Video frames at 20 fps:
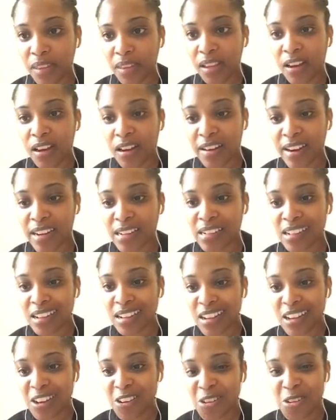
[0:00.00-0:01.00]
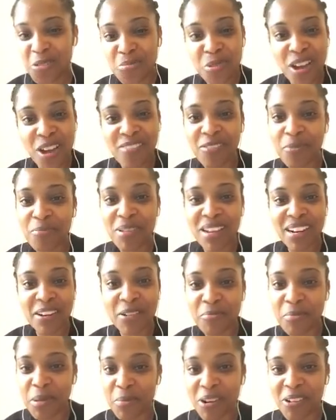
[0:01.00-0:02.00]
All right, hope you have a pen
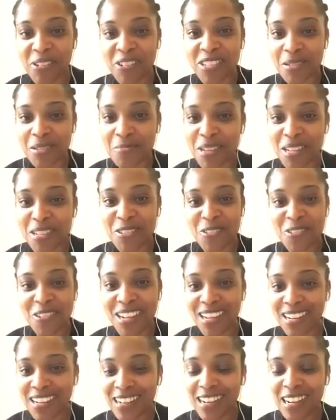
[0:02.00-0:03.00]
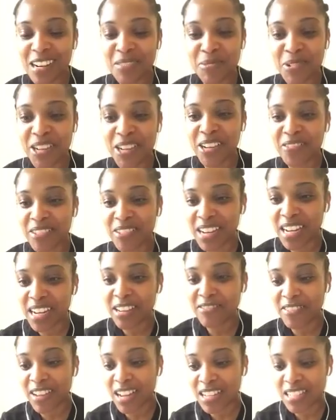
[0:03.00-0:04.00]
and paper because I'm going really
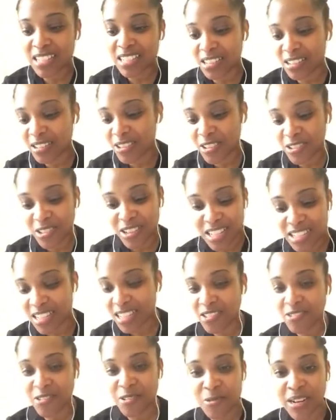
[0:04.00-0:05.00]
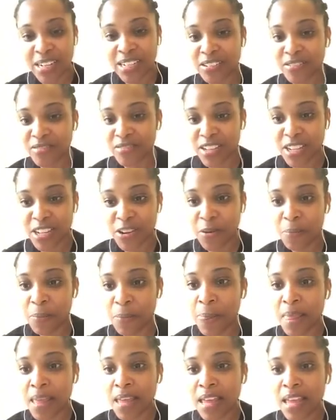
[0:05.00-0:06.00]
fast, or you can just rewind the video.
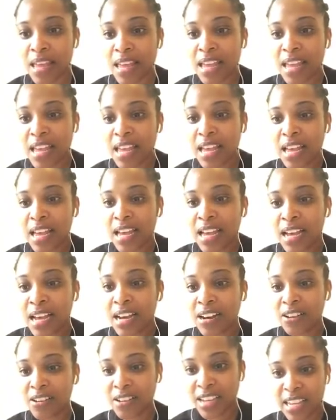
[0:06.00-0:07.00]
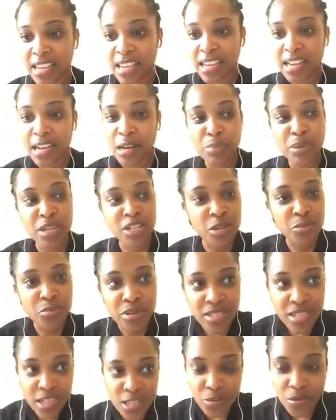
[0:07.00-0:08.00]
Okay, a patient
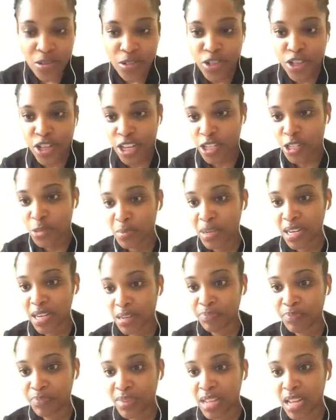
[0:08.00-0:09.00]
presents with chest pain.